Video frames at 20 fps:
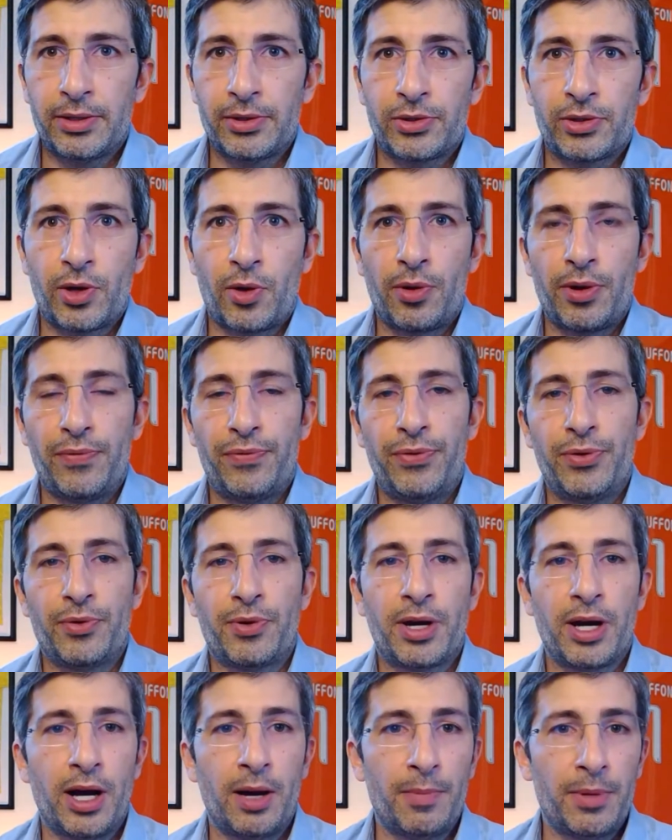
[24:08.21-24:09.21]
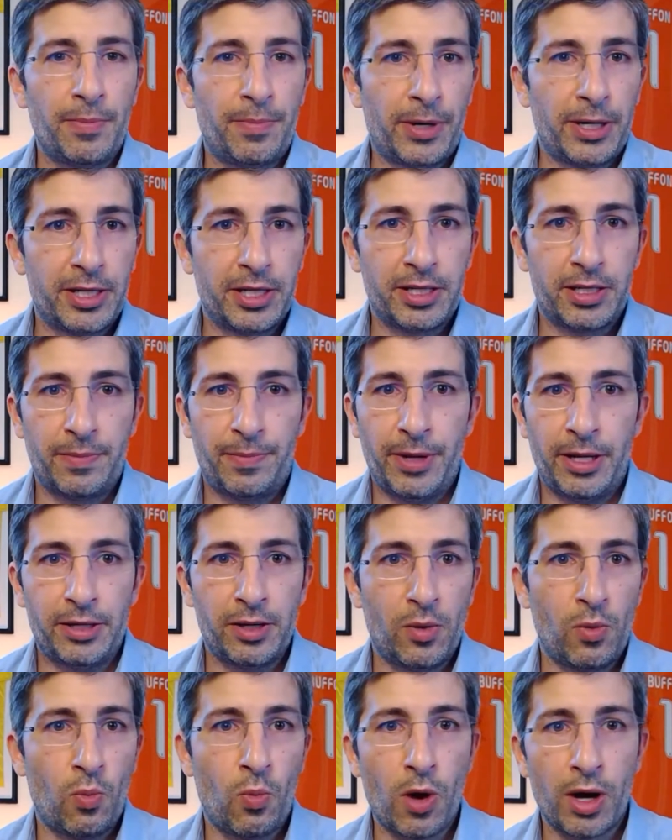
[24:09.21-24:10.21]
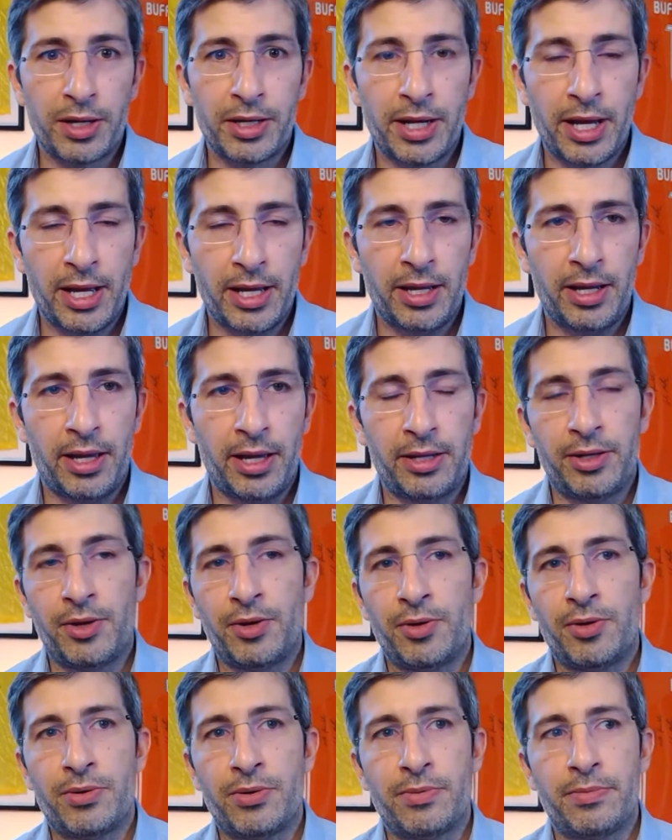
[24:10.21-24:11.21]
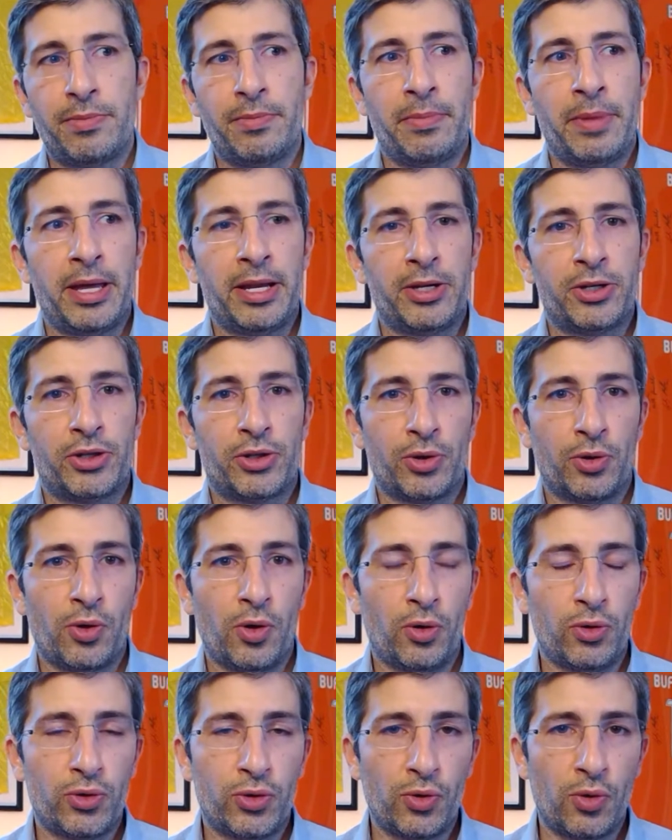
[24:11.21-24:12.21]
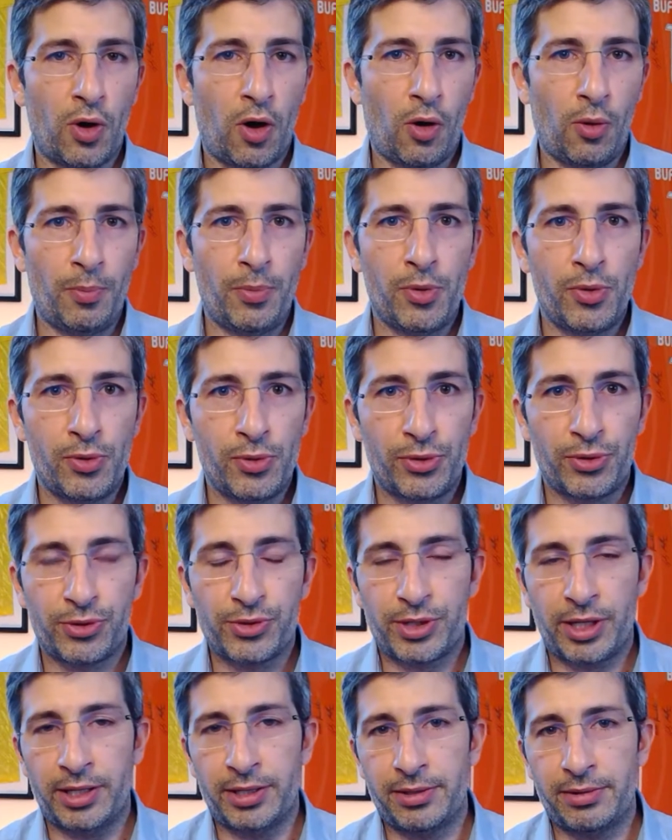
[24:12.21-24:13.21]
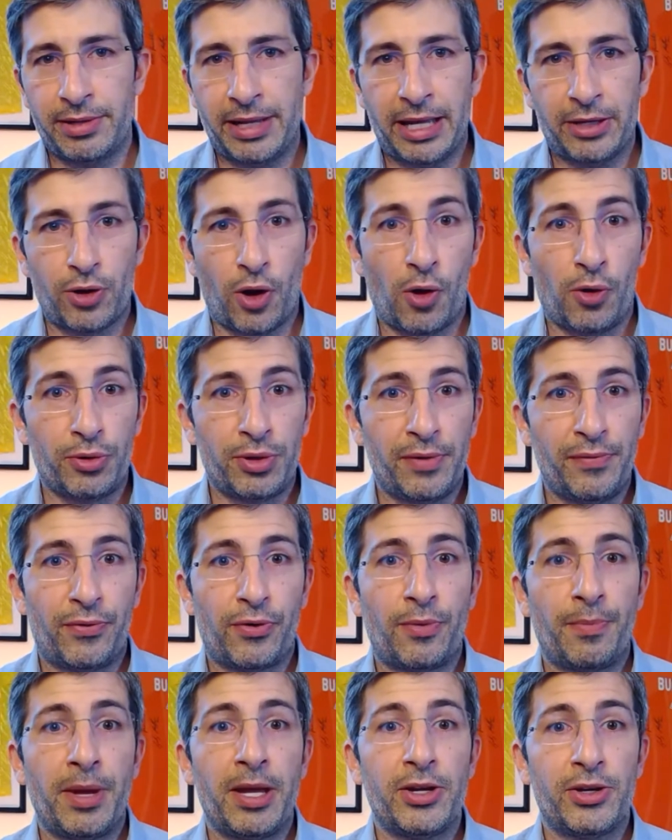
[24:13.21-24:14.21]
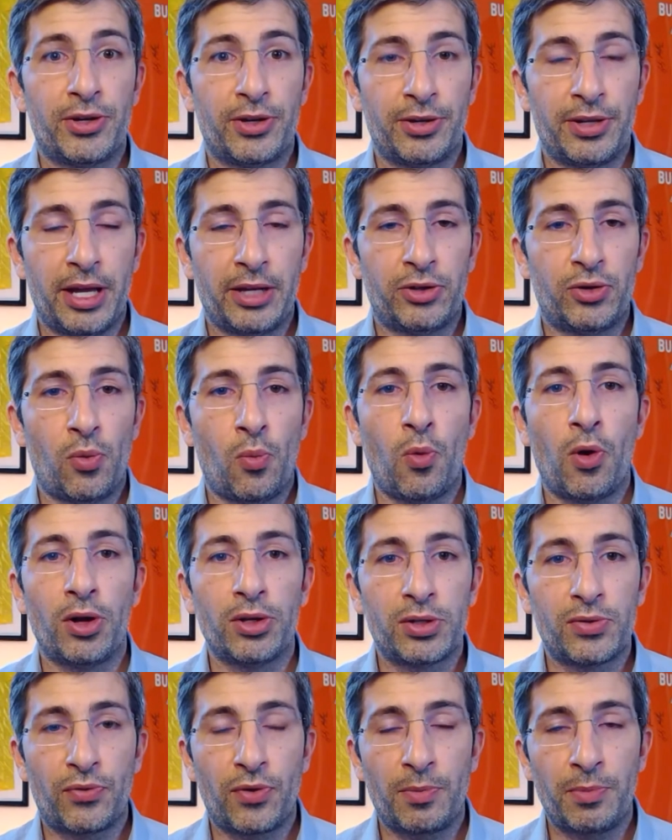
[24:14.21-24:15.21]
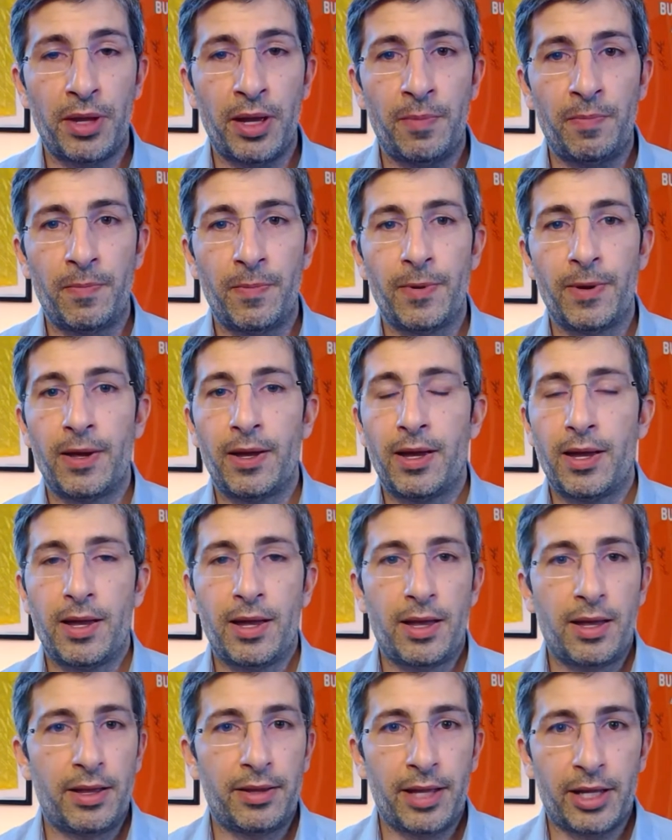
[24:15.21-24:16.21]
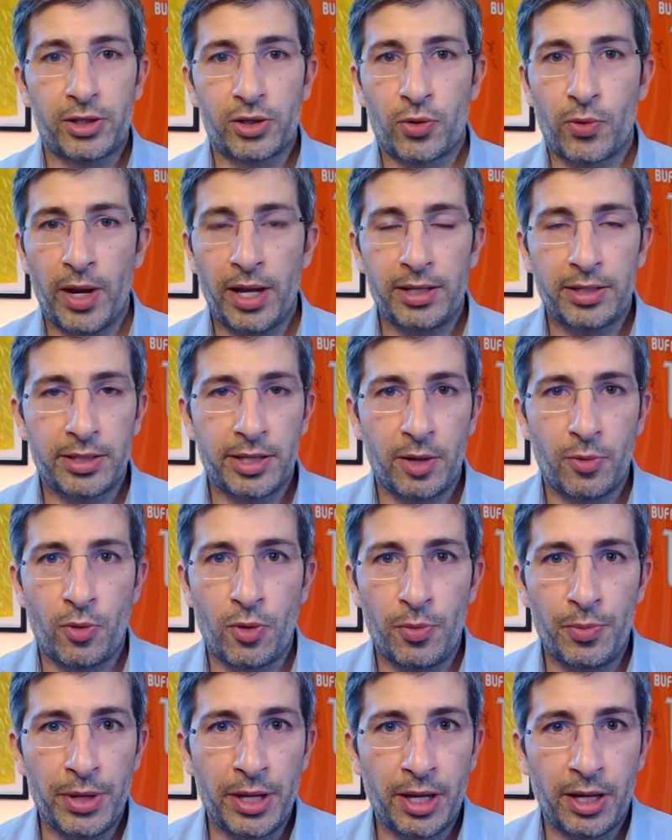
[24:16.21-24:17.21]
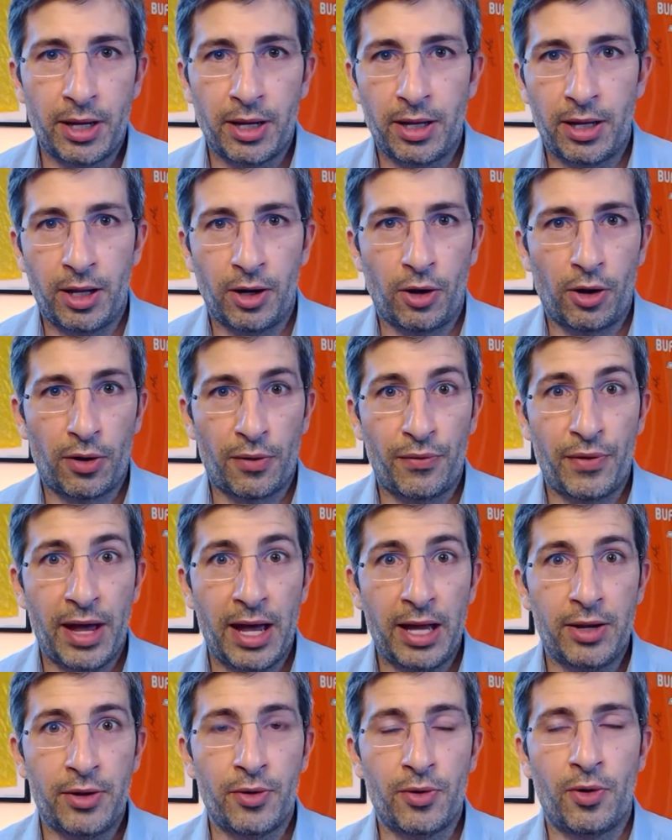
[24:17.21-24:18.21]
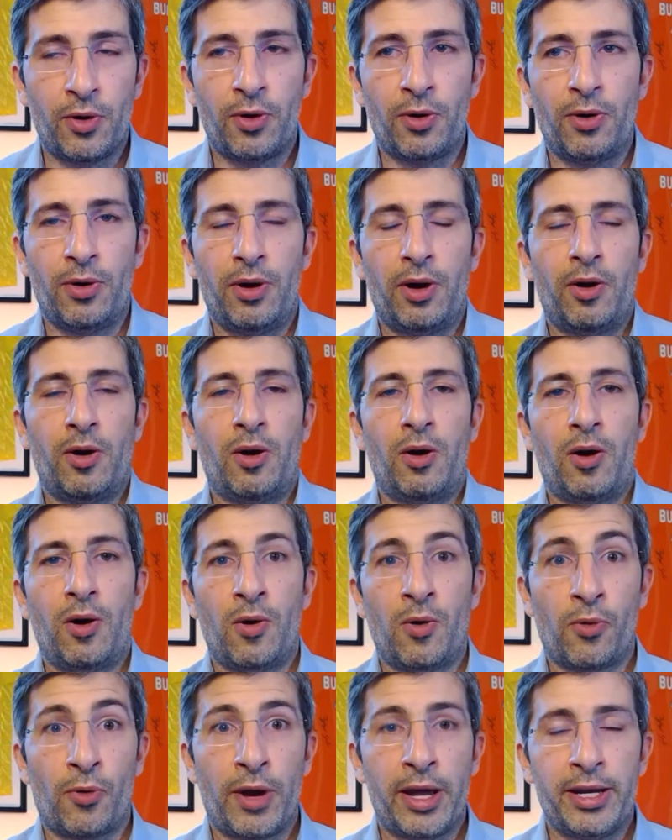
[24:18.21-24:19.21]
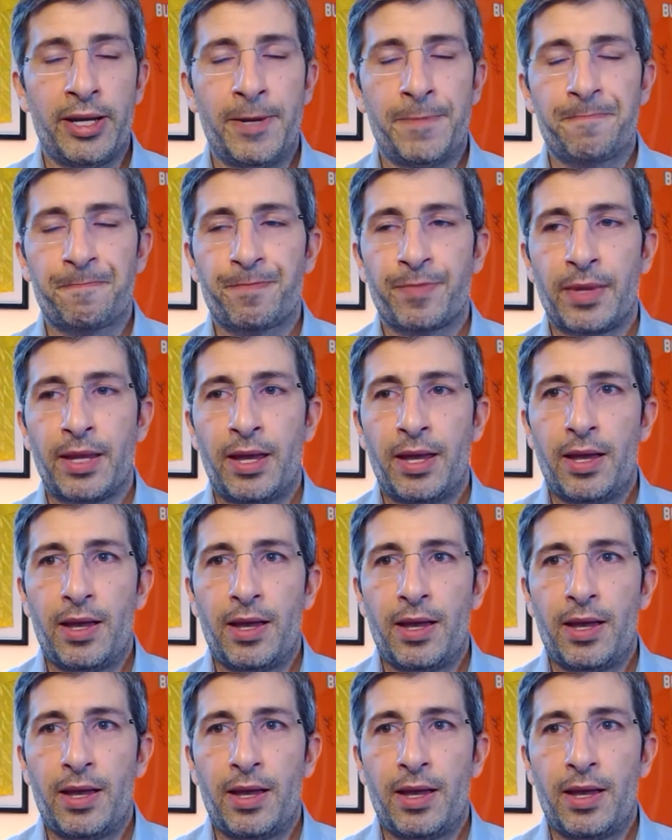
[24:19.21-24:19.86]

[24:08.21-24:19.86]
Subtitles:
So if you come and participate in one day and you manage to go to all booths and get all the information that you want from them, that's great. There will be a lot of value already.